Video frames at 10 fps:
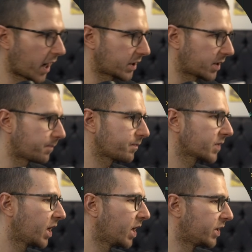item.
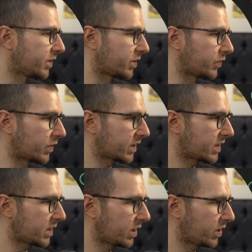So you can
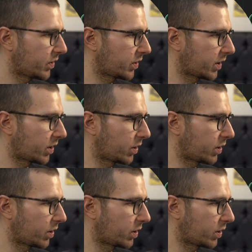see here that